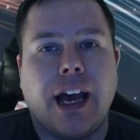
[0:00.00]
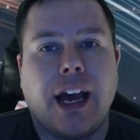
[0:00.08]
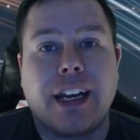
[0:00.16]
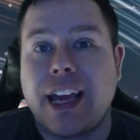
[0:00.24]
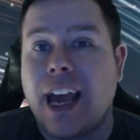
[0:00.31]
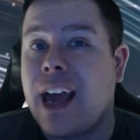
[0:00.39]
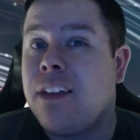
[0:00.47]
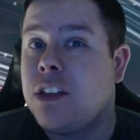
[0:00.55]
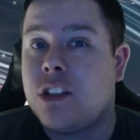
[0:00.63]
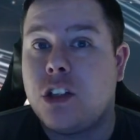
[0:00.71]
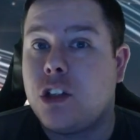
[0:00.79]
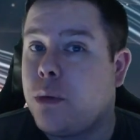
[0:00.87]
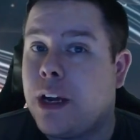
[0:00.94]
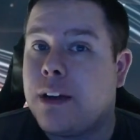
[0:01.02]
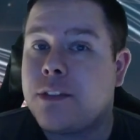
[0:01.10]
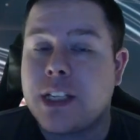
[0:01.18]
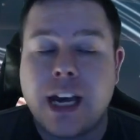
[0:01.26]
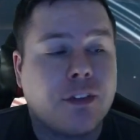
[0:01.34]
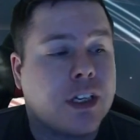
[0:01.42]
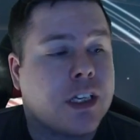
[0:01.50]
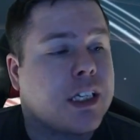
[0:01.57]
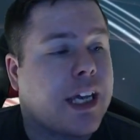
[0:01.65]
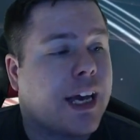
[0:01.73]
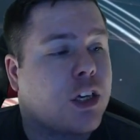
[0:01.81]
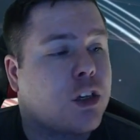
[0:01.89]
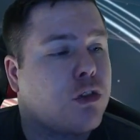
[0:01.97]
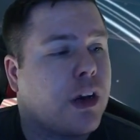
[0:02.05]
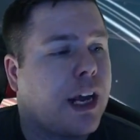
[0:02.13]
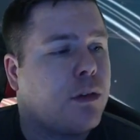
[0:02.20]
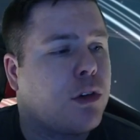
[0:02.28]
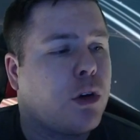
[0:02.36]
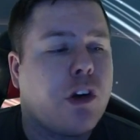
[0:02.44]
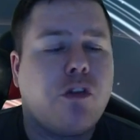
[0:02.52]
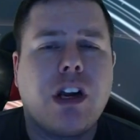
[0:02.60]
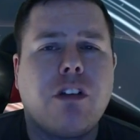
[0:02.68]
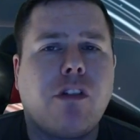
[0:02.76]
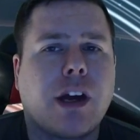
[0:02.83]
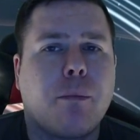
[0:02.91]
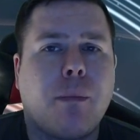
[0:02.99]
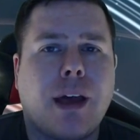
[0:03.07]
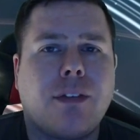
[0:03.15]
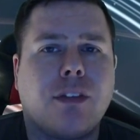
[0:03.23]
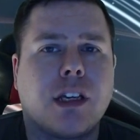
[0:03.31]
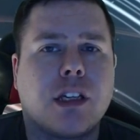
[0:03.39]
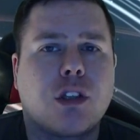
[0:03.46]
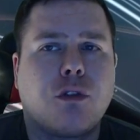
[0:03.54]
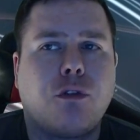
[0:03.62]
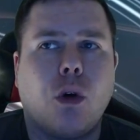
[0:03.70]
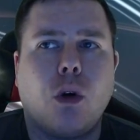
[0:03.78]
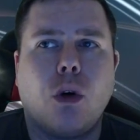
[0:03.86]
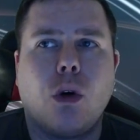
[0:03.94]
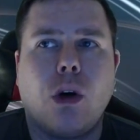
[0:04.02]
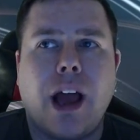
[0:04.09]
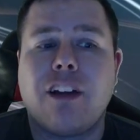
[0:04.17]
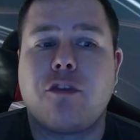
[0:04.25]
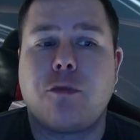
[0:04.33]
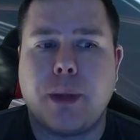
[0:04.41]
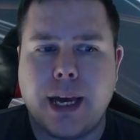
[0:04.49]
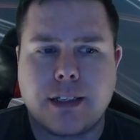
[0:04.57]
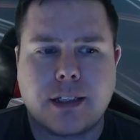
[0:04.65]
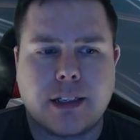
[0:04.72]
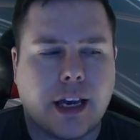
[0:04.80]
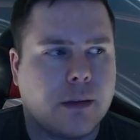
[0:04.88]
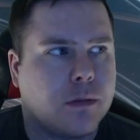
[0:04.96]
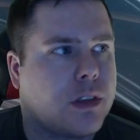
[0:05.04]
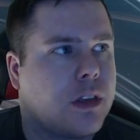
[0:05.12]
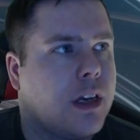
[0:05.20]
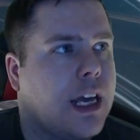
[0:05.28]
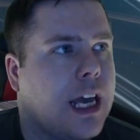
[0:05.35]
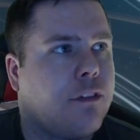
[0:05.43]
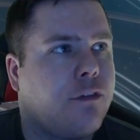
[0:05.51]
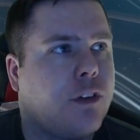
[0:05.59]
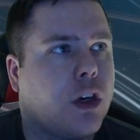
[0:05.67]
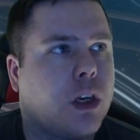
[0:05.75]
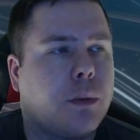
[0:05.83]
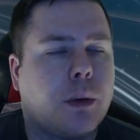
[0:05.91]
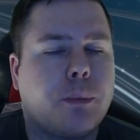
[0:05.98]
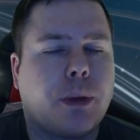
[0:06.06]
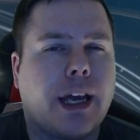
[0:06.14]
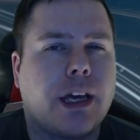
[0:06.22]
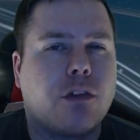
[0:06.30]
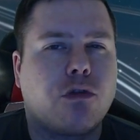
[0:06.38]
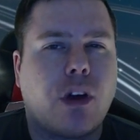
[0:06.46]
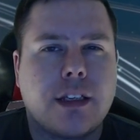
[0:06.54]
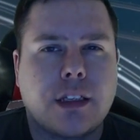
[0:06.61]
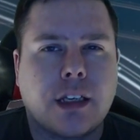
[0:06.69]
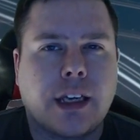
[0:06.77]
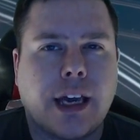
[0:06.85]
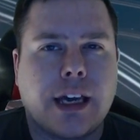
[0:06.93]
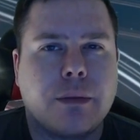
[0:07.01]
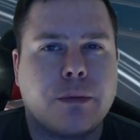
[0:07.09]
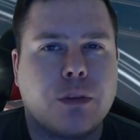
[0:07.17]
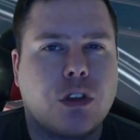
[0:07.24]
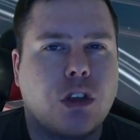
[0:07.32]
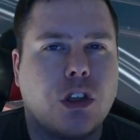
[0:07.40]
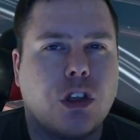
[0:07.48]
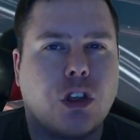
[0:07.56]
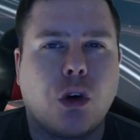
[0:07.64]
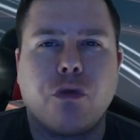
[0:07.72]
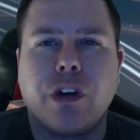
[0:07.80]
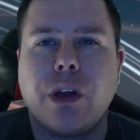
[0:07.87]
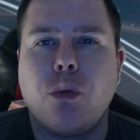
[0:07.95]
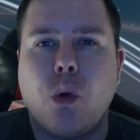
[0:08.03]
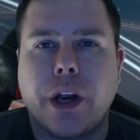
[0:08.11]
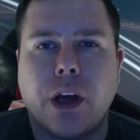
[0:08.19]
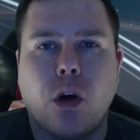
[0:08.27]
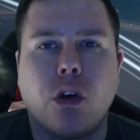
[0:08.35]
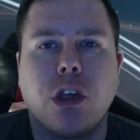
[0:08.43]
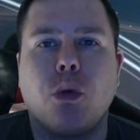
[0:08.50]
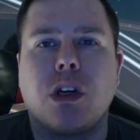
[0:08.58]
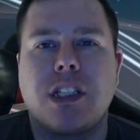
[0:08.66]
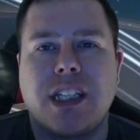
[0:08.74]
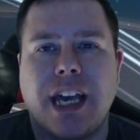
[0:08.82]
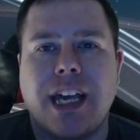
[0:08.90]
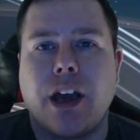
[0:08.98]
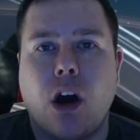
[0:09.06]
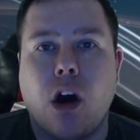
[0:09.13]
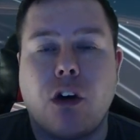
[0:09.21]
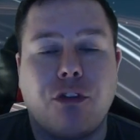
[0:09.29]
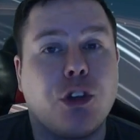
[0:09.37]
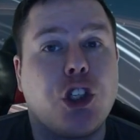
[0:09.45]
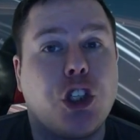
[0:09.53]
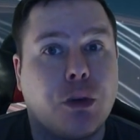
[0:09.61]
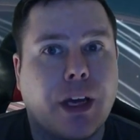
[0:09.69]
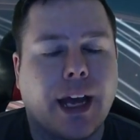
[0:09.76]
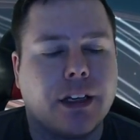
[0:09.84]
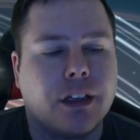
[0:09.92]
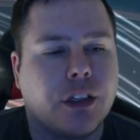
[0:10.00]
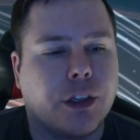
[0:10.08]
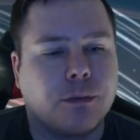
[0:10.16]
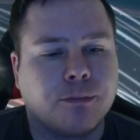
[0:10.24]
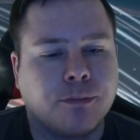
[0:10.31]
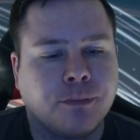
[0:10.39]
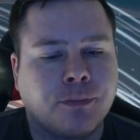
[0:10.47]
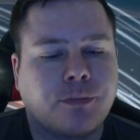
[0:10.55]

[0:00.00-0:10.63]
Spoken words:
and again, you don't have to have this as extra, and I would only really recommend this for FPS games. If you're going to be playing racing games, you don't really want it, or you want to take it off, which you can do.